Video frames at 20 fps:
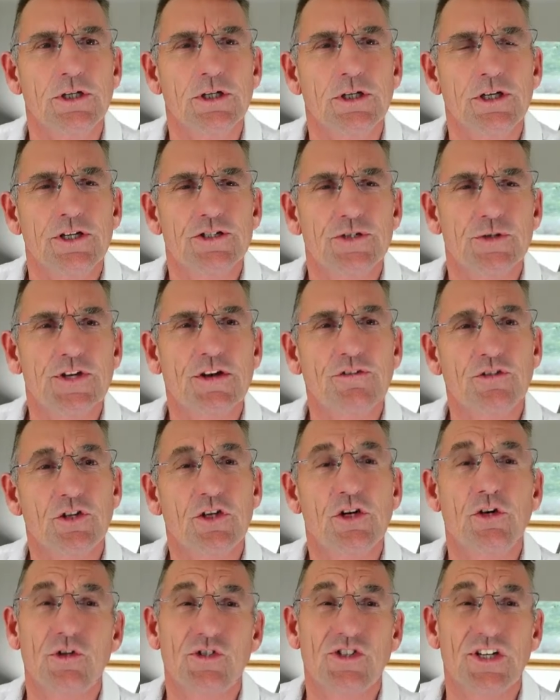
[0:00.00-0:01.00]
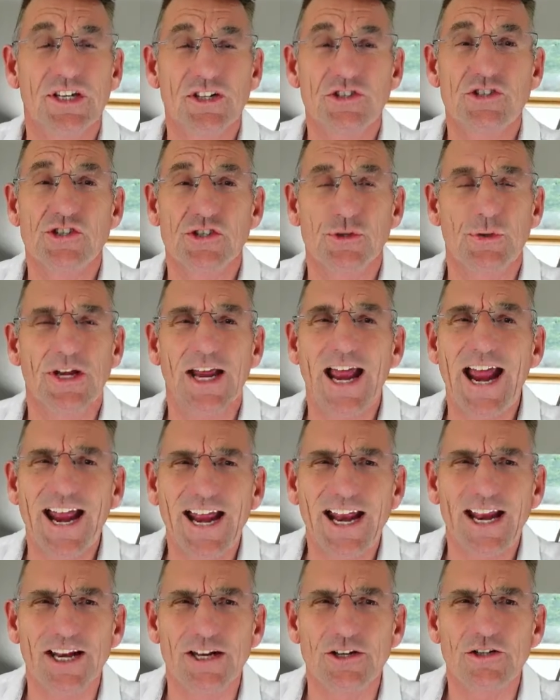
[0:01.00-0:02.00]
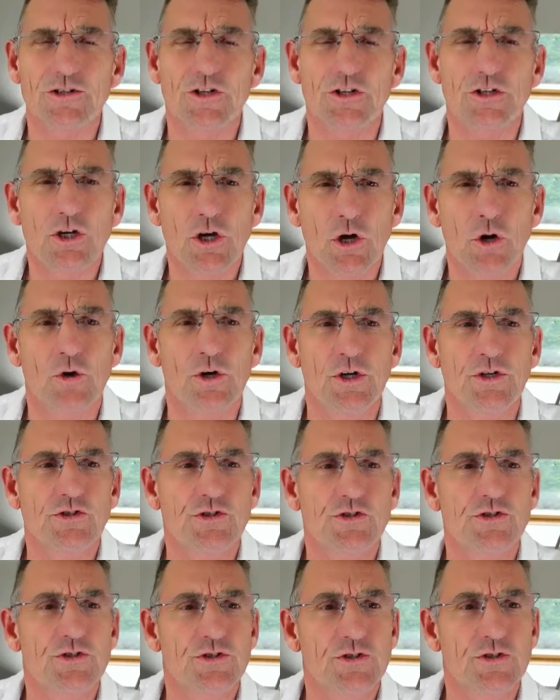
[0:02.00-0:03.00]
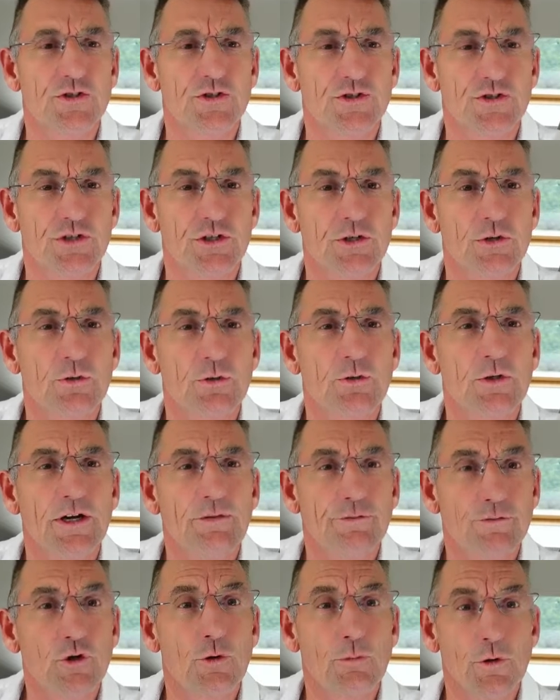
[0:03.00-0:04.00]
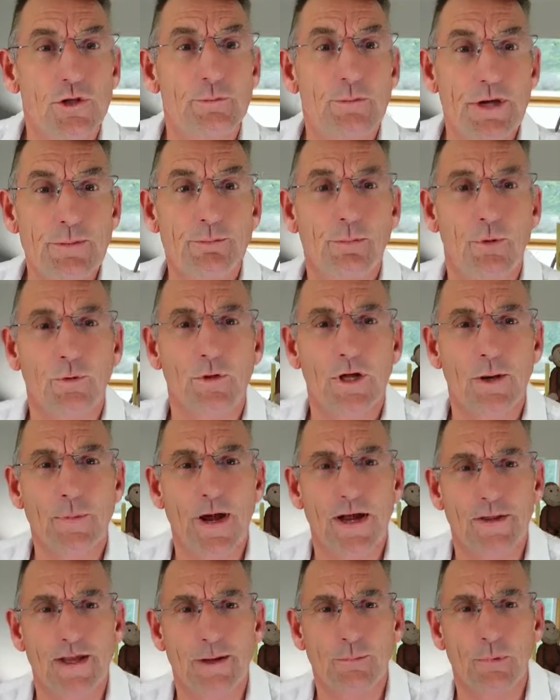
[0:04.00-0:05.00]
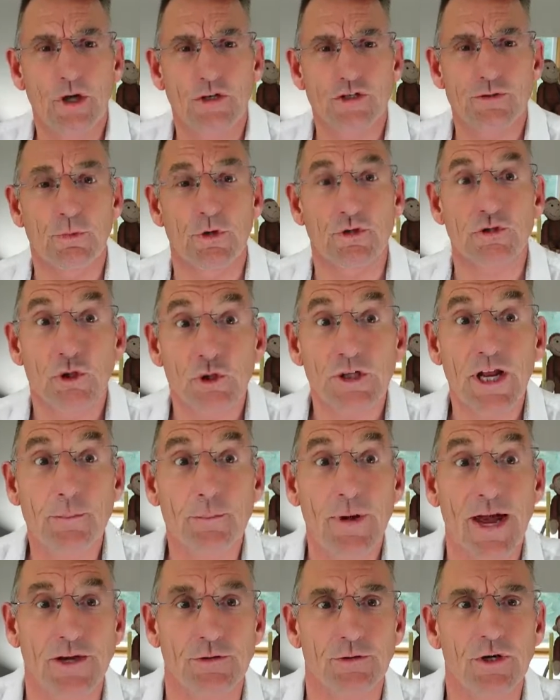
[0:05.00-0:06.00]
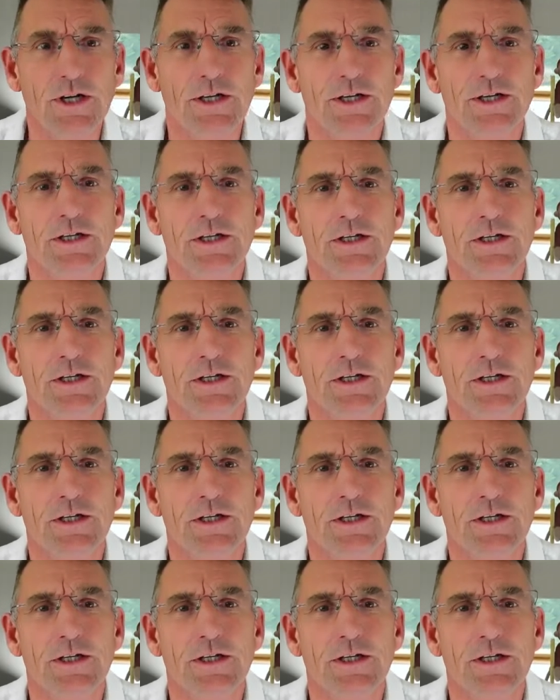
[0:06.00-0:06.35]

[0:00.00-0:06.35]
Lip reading: So it's having the courage to listen to it and the courage to inform other people about their blind spots, good and bad, right?